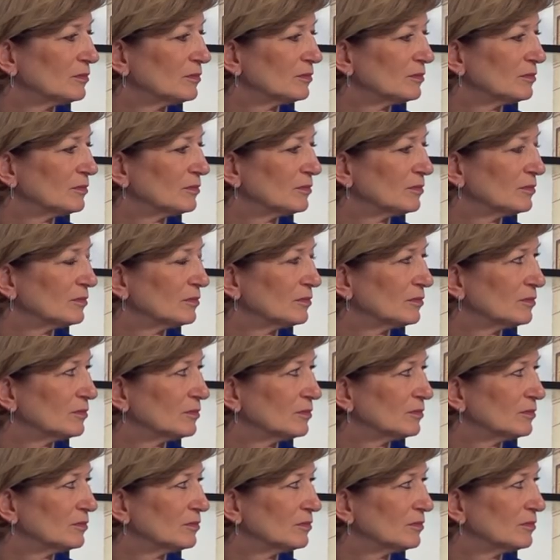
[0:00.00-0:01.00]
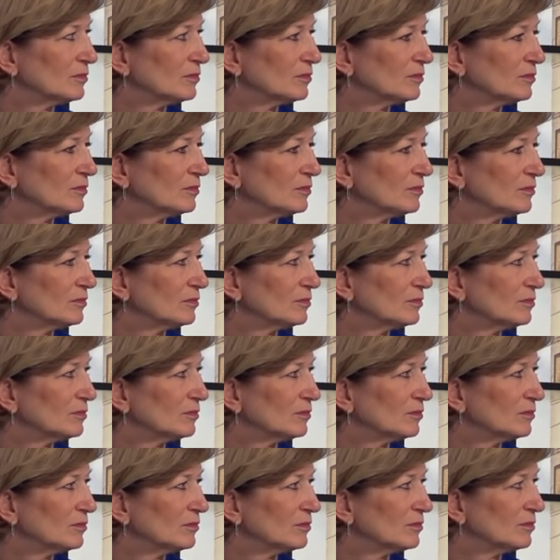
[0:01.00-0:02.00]

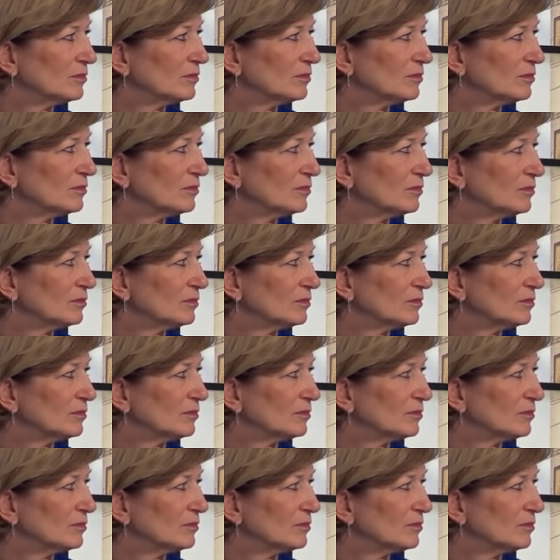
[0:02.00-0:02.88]
The person shown says nothing.